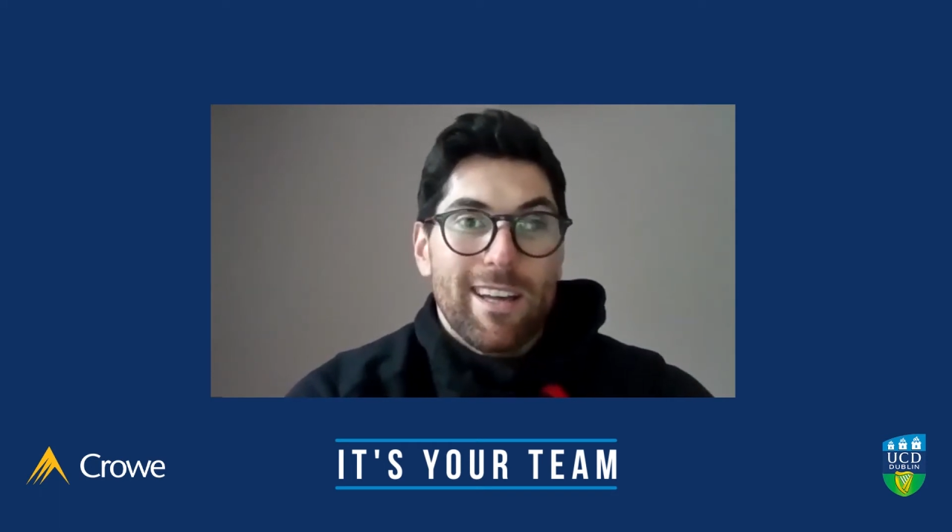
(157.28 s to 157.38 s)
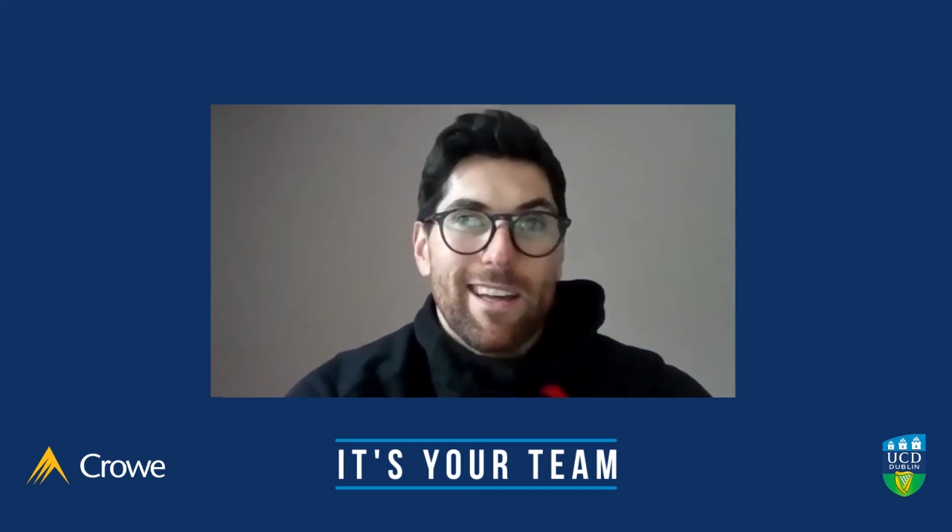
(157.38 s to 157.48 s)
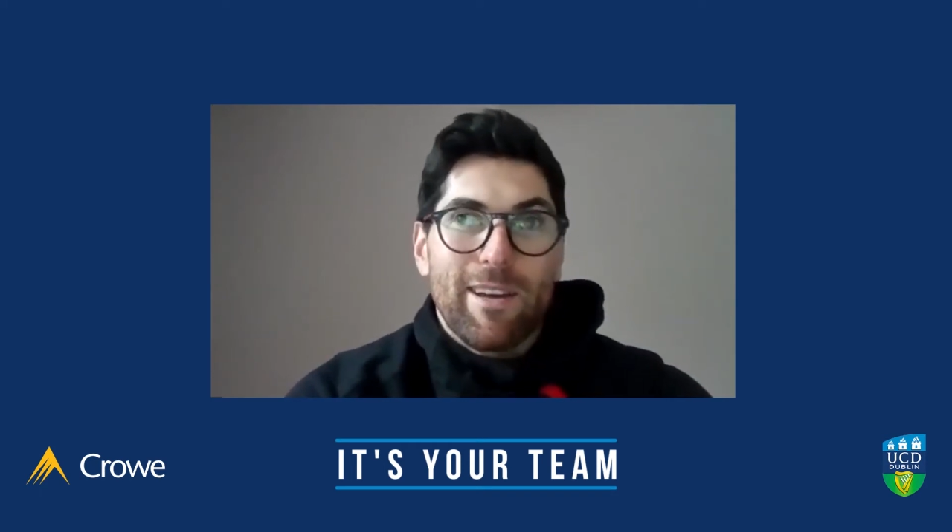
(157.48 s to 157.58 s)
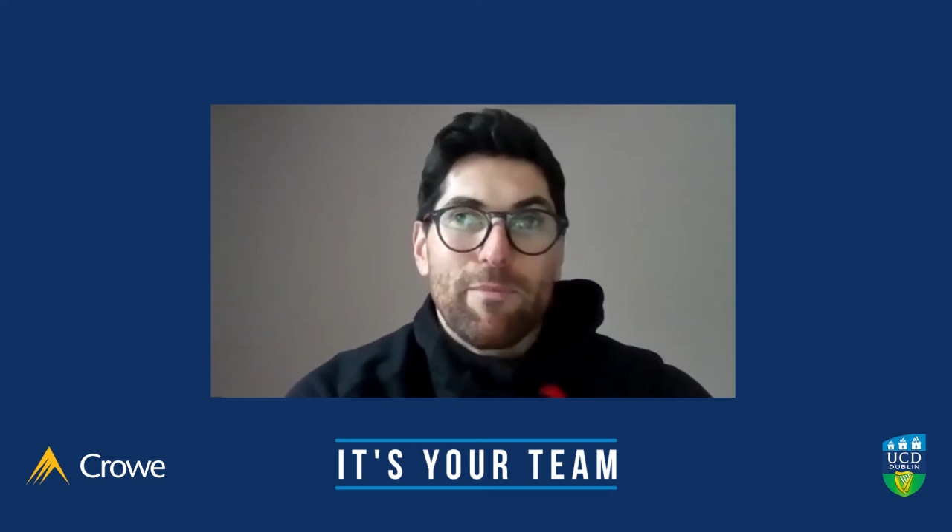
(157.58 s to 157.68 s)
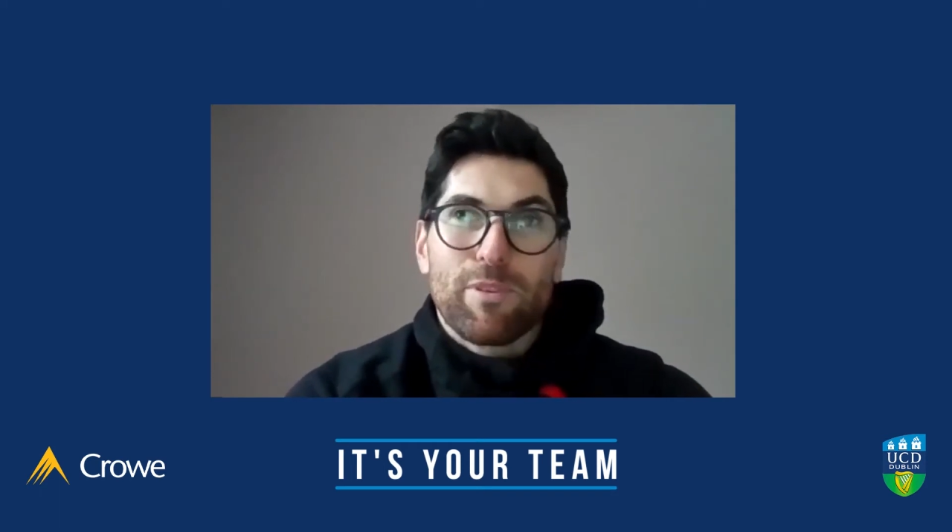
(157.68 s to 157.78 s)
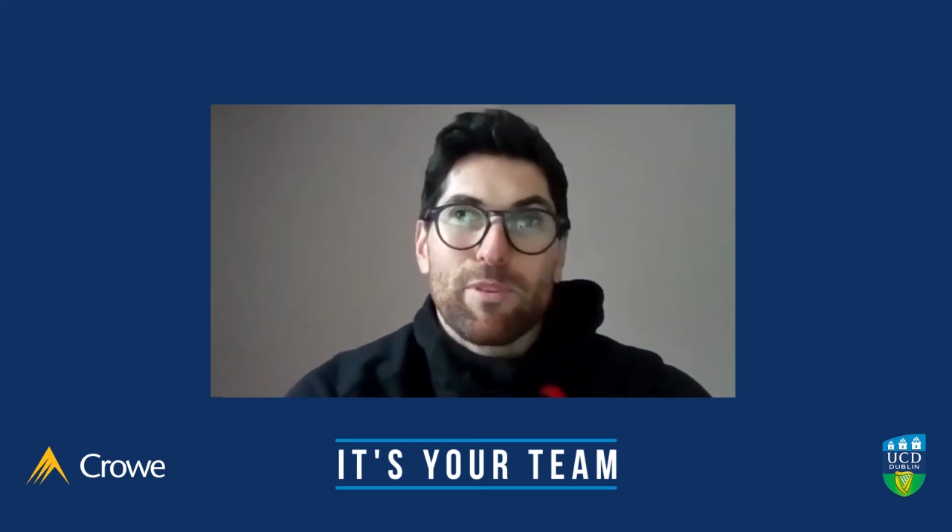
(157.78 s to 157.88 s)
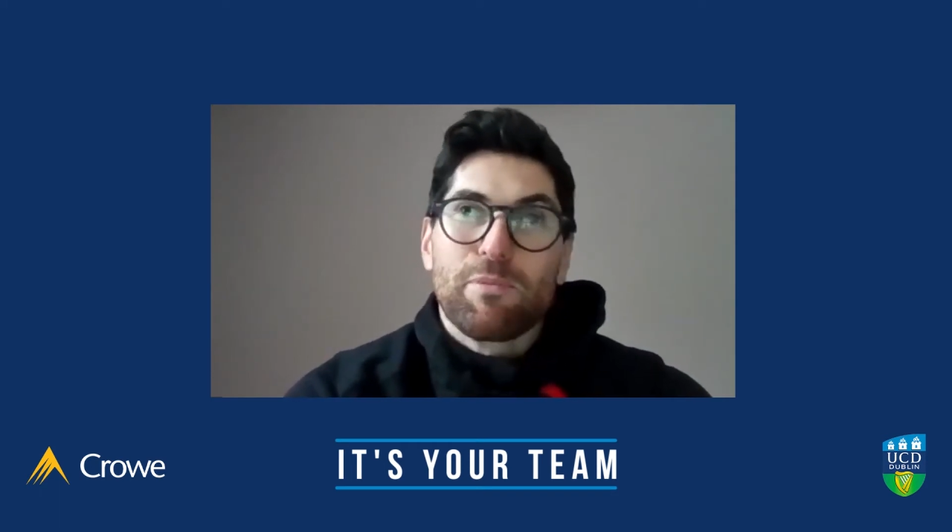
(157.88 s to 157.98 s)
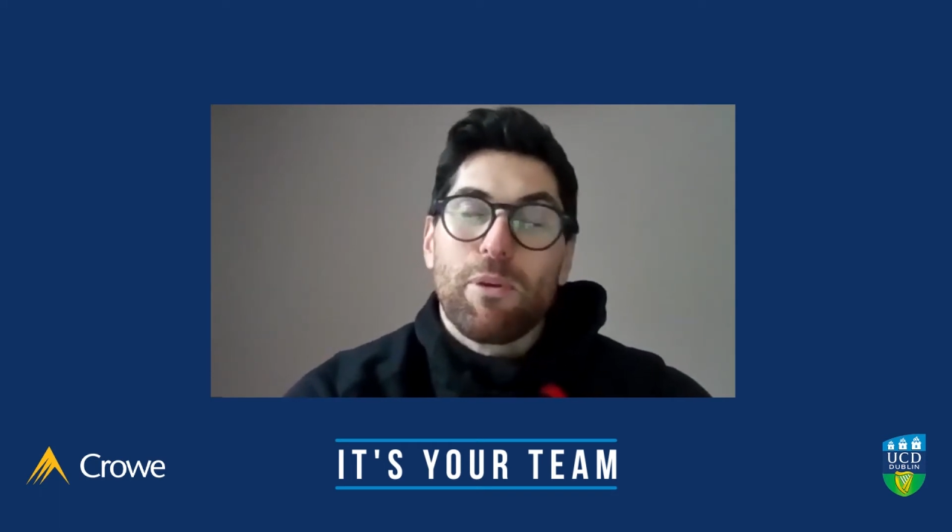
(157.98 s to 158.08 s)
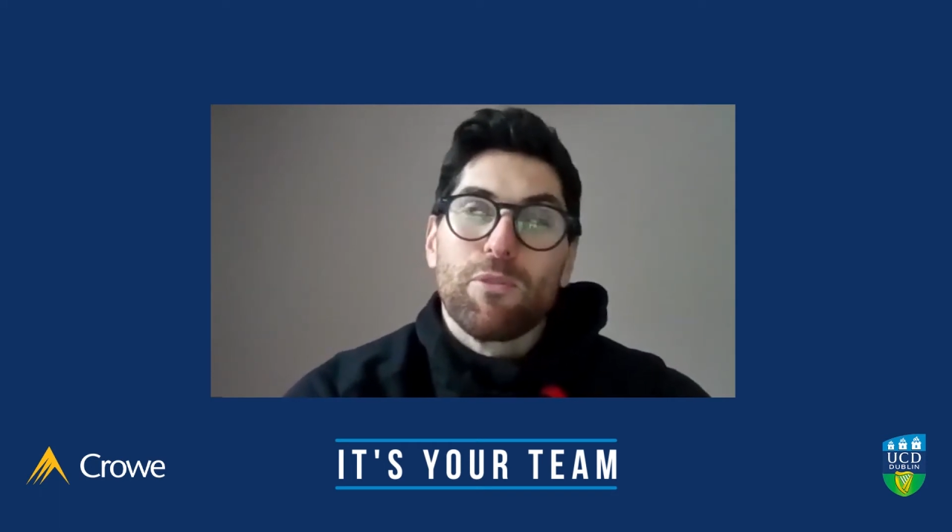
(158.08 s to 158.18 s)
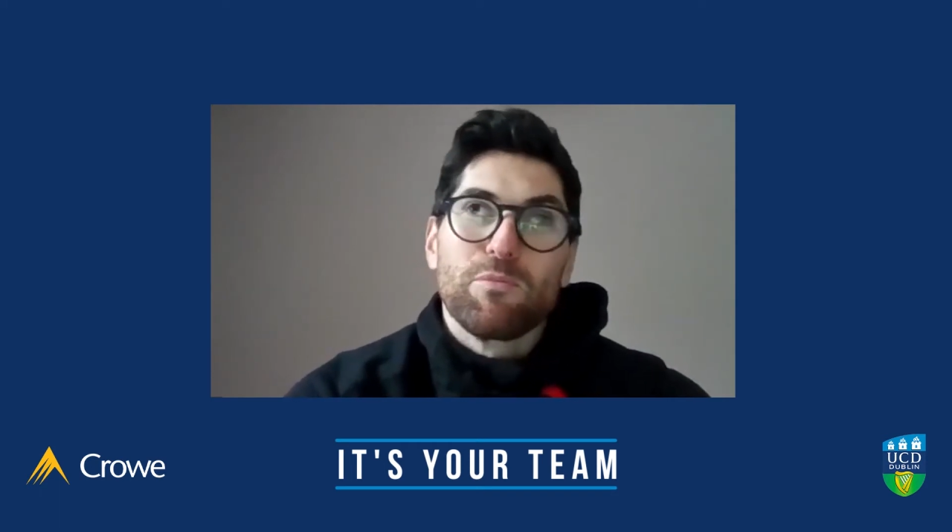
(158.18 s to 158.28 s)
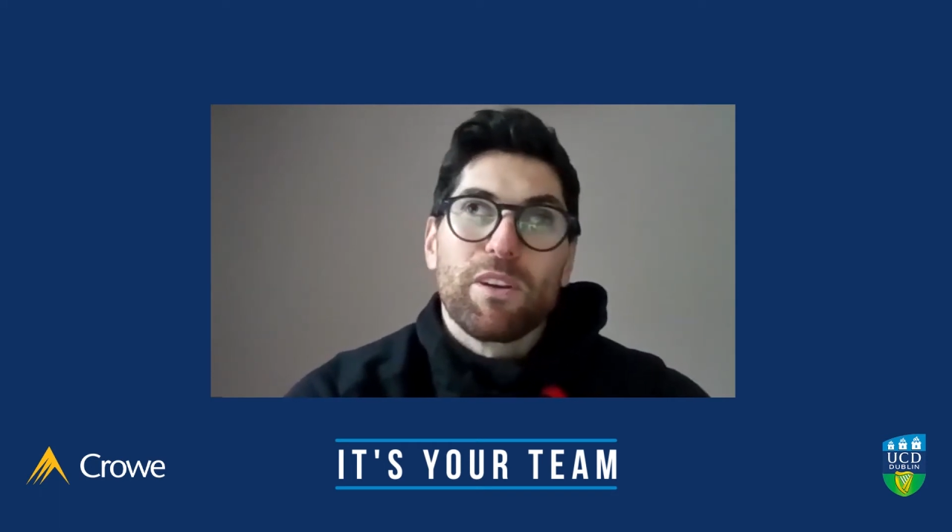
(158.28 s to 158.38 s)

But I suppose